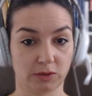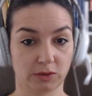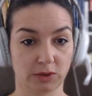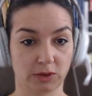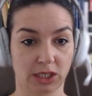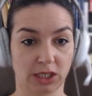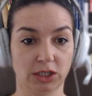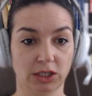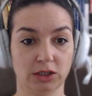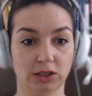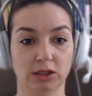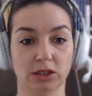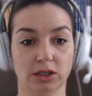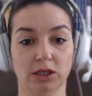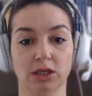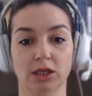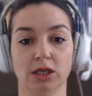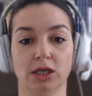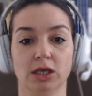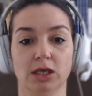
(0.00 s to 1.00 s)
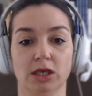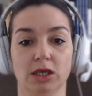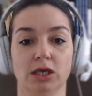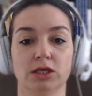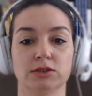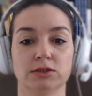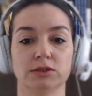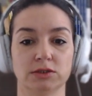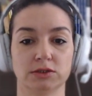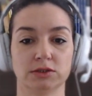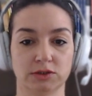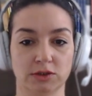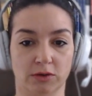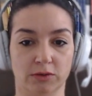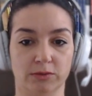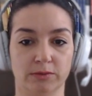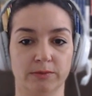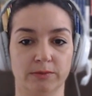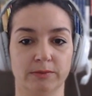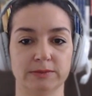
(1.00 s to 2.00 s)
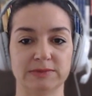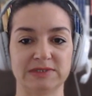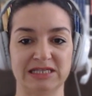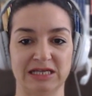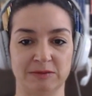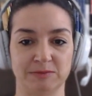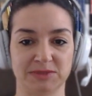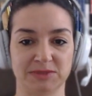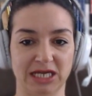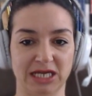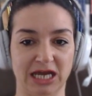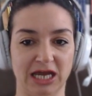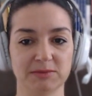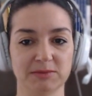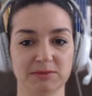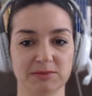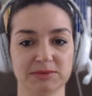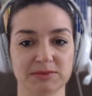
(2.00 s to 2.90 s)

okay? So sometimes